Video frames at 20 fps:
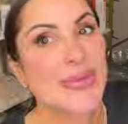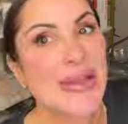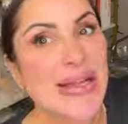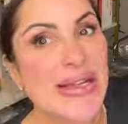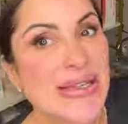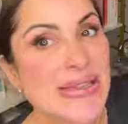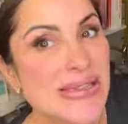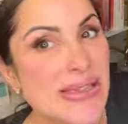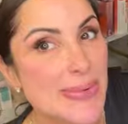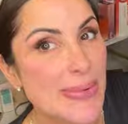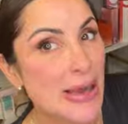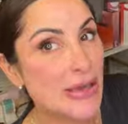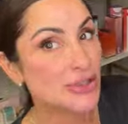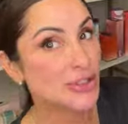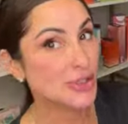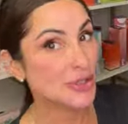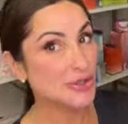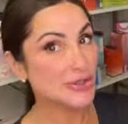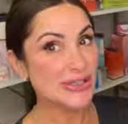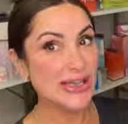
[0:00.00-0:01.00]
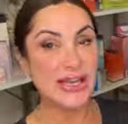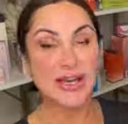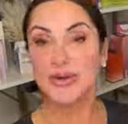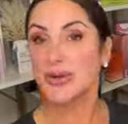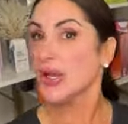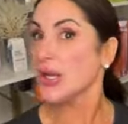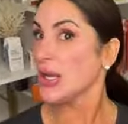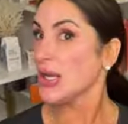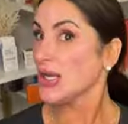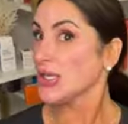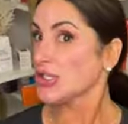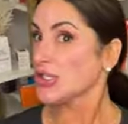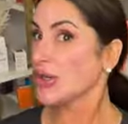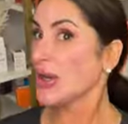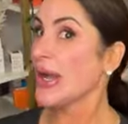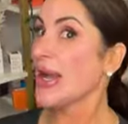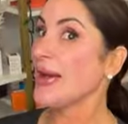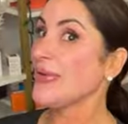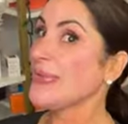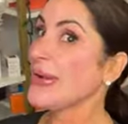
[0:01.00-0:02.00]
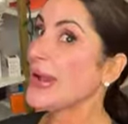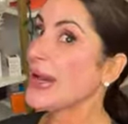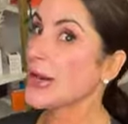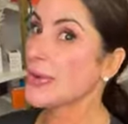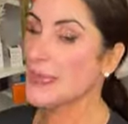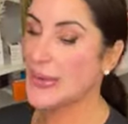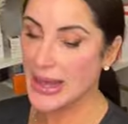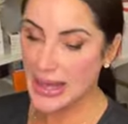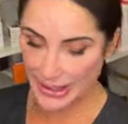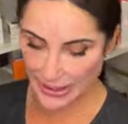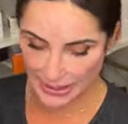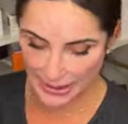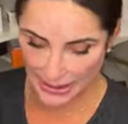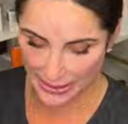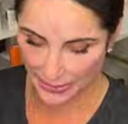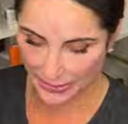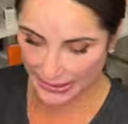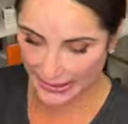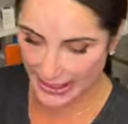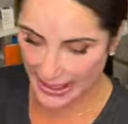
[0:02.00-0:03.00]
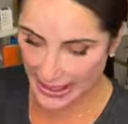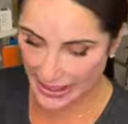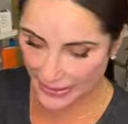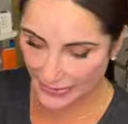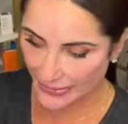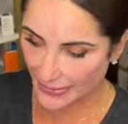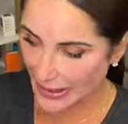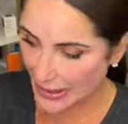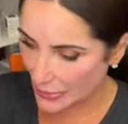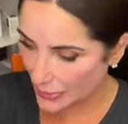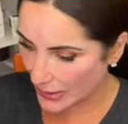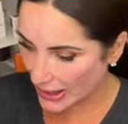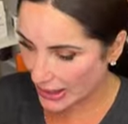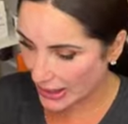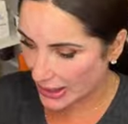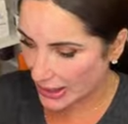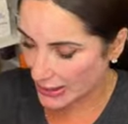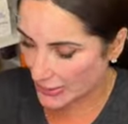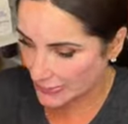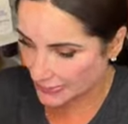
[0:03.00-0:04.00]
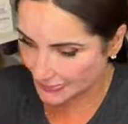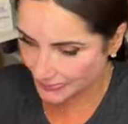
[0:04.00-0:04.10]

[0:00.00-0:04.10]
it's about to go down. So I have my hair back. I want it out of my way.